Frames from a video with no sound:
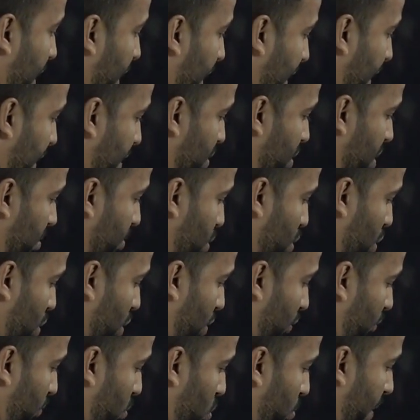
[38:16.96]
and summation
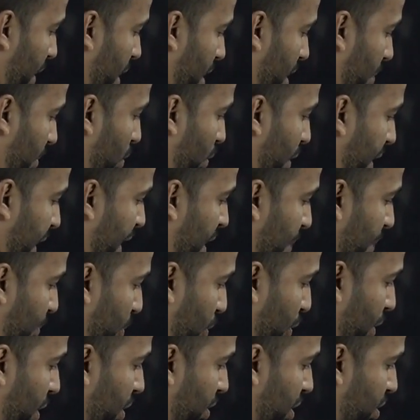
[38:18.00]
of moment about any
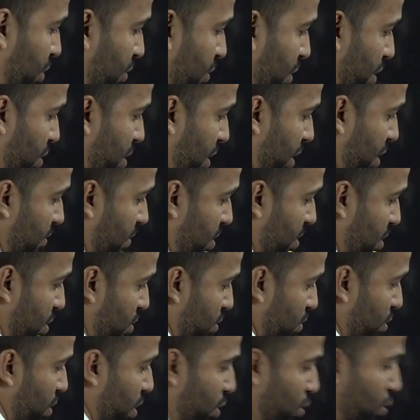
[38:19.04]
point in the structure equals
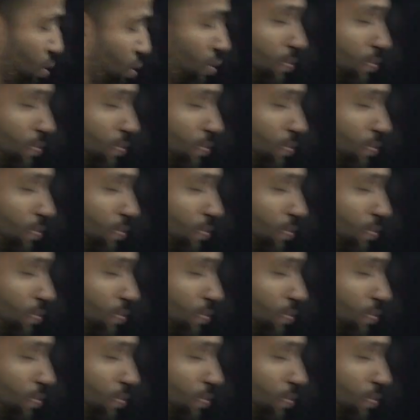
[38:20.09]
to 0.